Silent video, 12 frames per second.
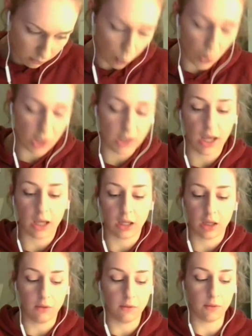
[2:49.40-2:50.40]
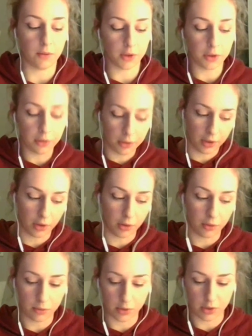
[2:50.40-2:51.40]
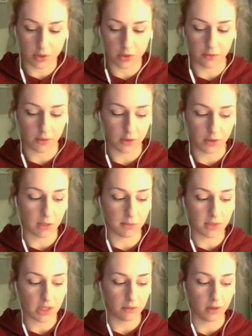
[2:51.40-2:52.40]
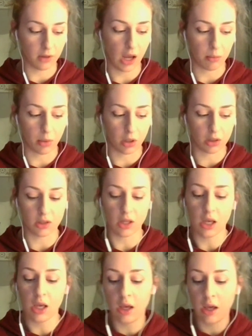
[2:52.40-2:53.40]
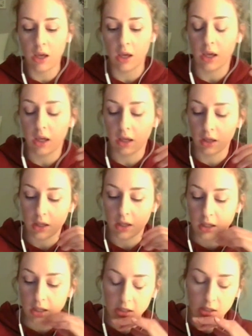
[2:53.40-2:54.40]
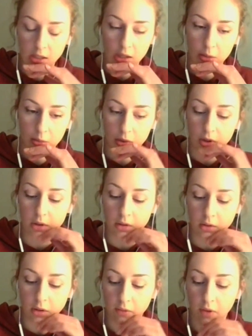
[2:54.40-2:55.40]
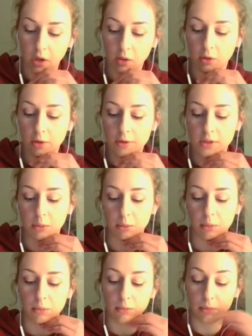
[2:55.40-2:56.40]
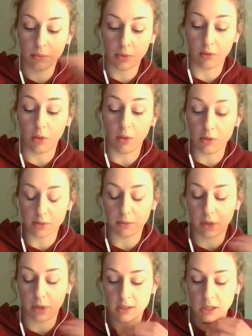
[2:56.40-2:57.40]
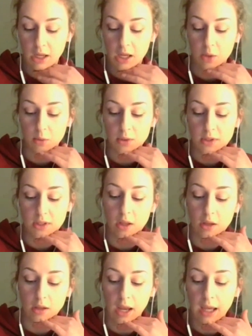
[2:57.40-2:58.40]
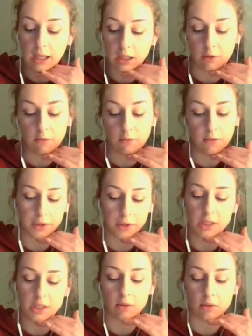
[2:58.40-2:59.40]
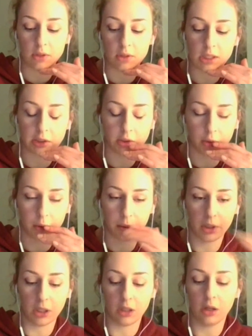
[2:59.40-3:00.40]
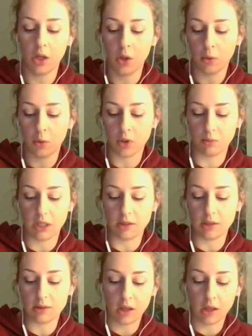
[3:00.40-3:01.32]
went negative for crude oil, which is the first time it's ever happened. And it ended up, the final closing, the lowest price that it hit was negative 37.63, which means